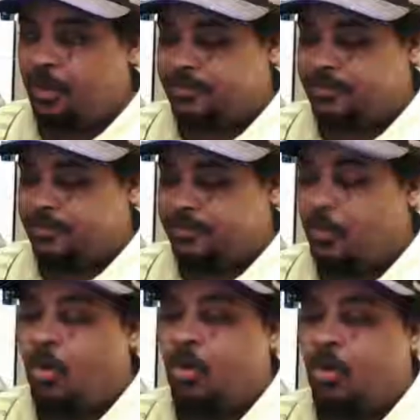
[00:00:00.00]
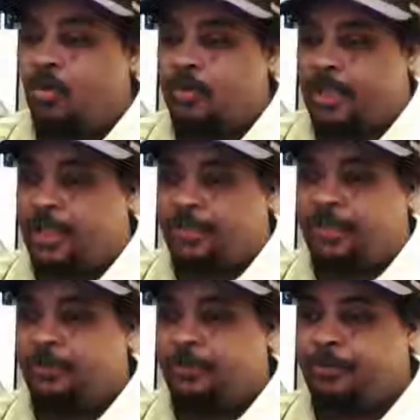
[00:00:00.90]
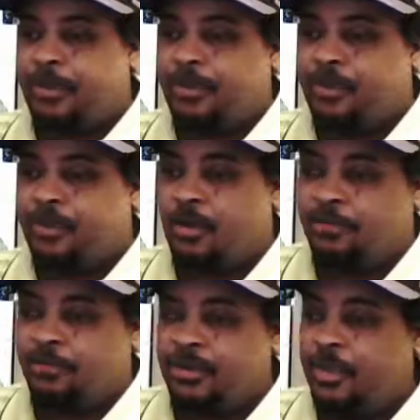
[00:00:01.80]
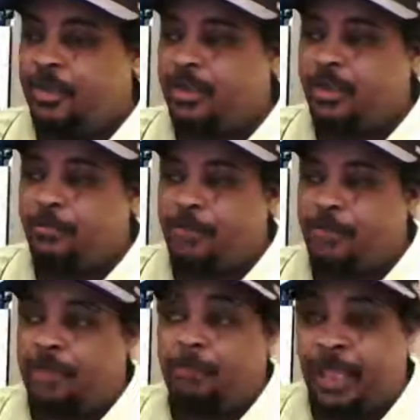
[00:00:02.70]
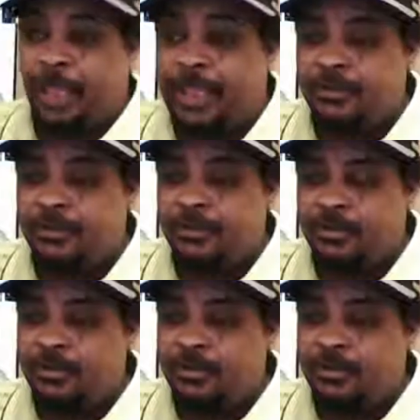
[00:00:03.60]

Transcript: a small, like an independent company may pay